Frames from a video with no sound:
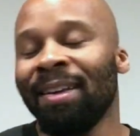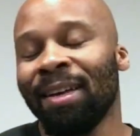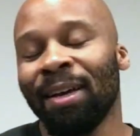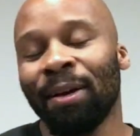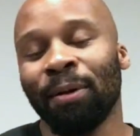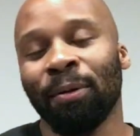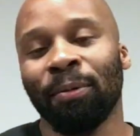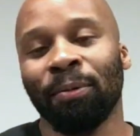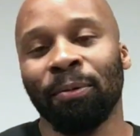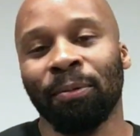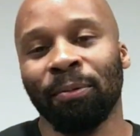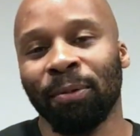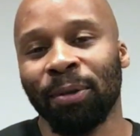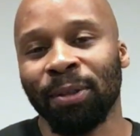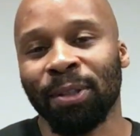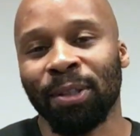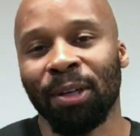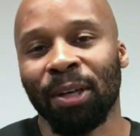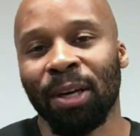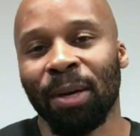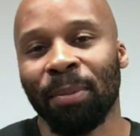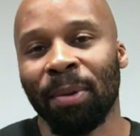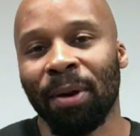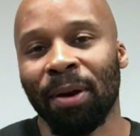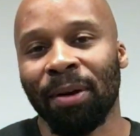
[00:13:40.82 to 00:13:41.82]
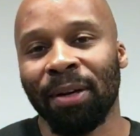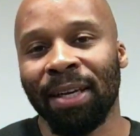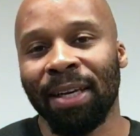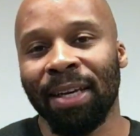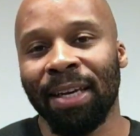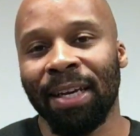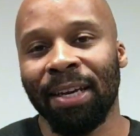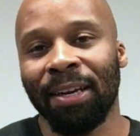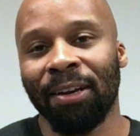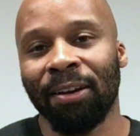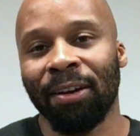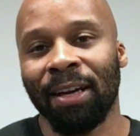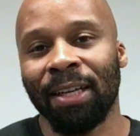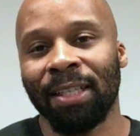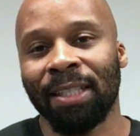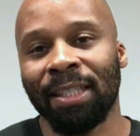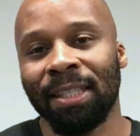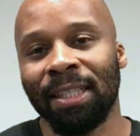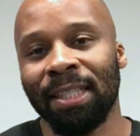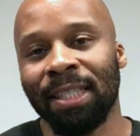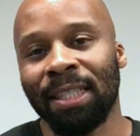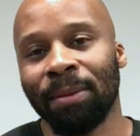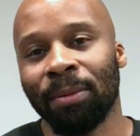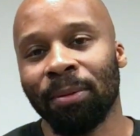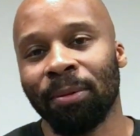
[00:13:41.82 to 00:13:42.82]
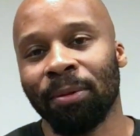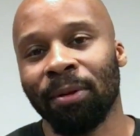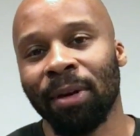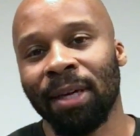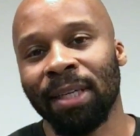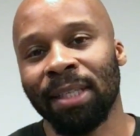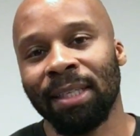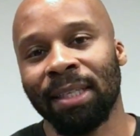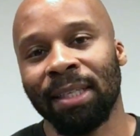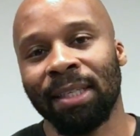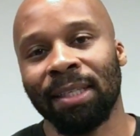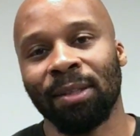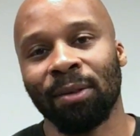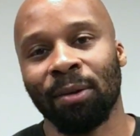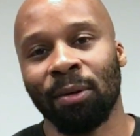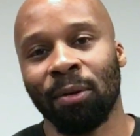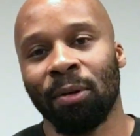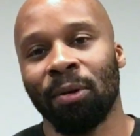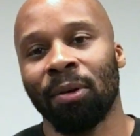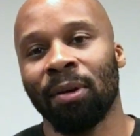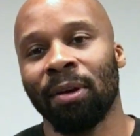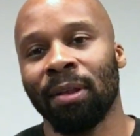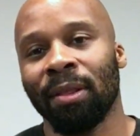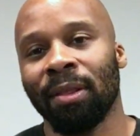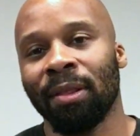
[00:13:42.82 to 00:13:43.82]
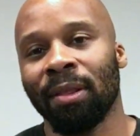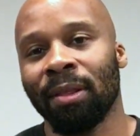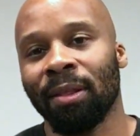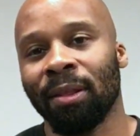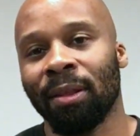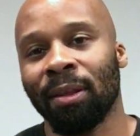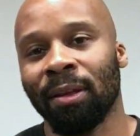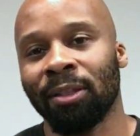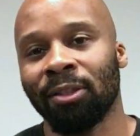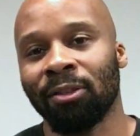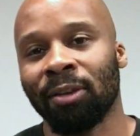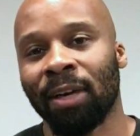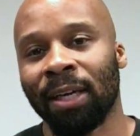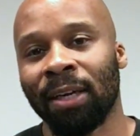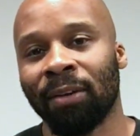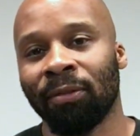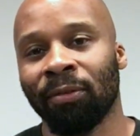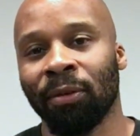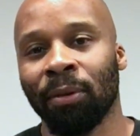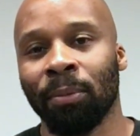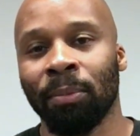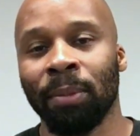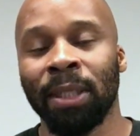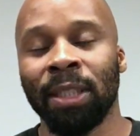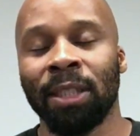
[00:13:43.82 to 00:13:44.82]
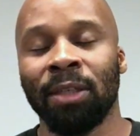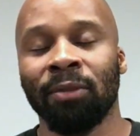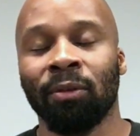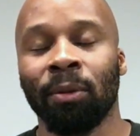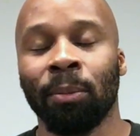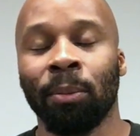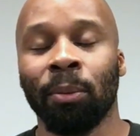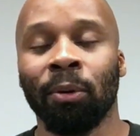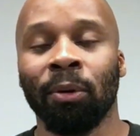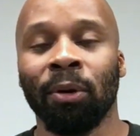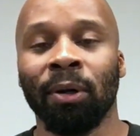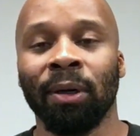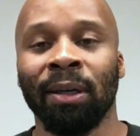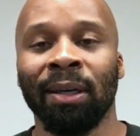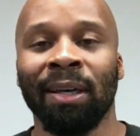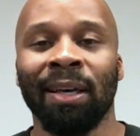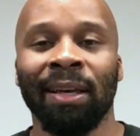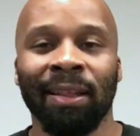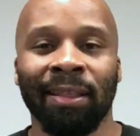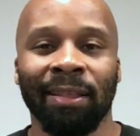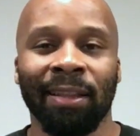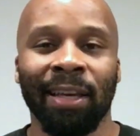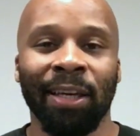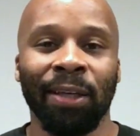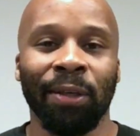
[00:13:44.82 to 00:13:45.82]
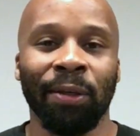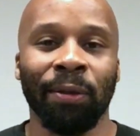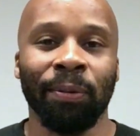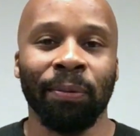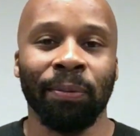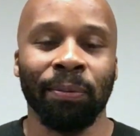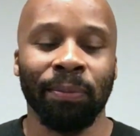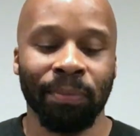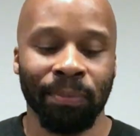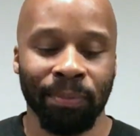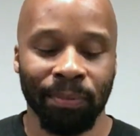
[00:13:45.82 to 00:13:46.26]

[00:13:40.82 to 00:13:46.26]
and we'll talk about it here as the season progresses on the Track and Field Bleacher Report. Thank you.